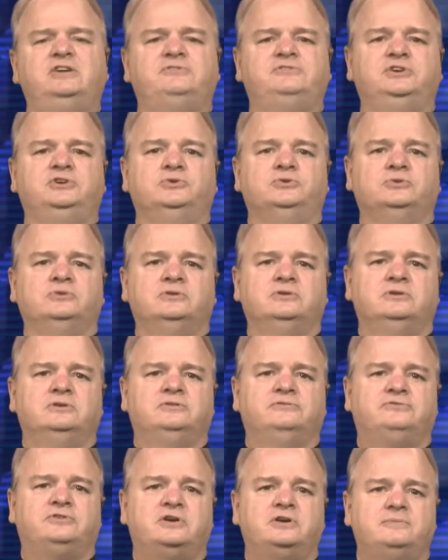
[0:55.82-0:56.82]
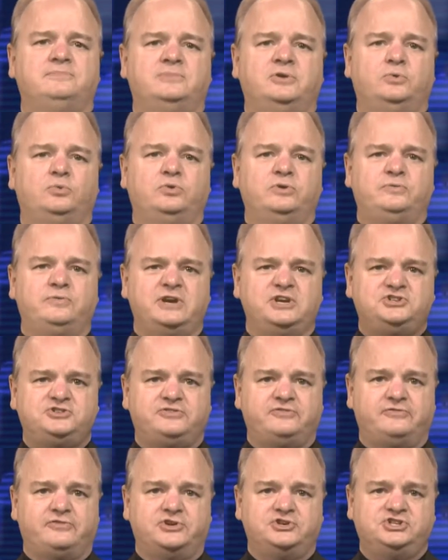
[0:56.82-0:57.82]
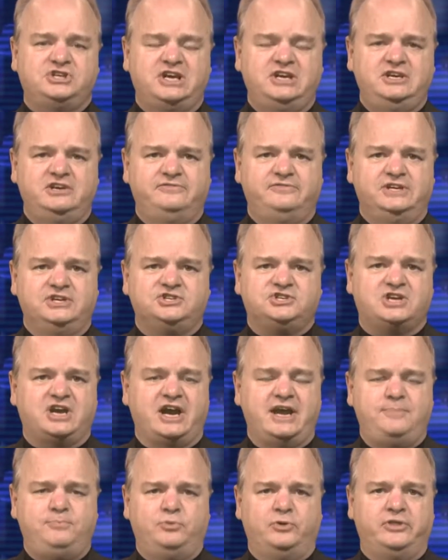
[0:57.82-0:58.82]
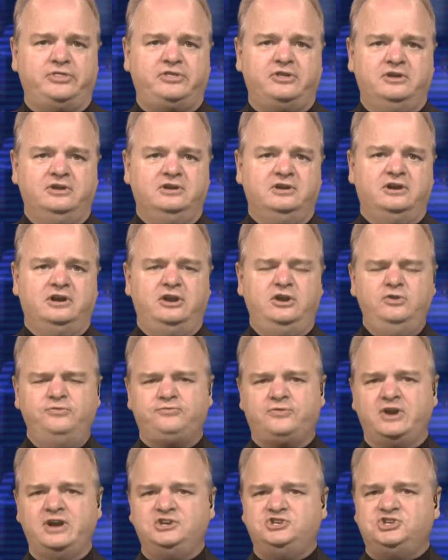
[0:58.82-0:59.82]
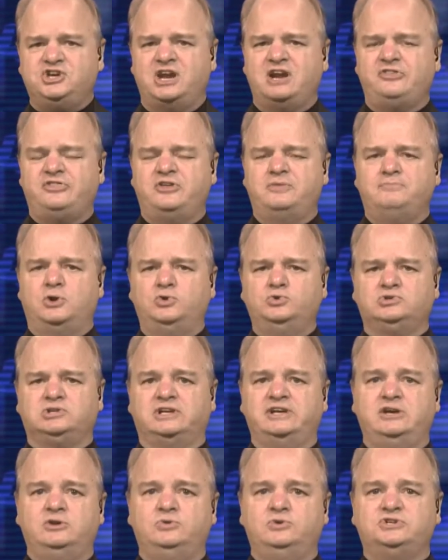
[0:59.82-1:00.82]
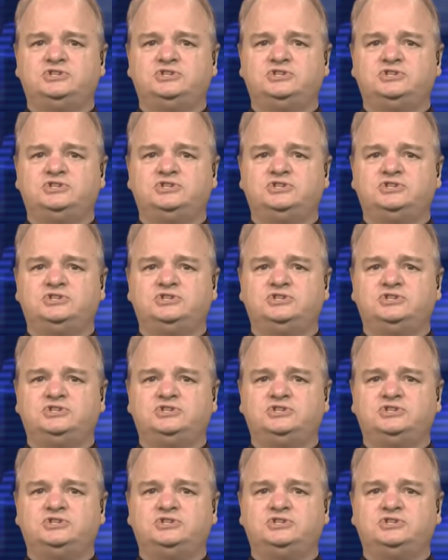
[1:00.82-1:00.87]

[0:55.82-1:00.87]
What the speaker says: interview from Woodbridge, Virginia via Skype with a new friend, Jonathon Moseley,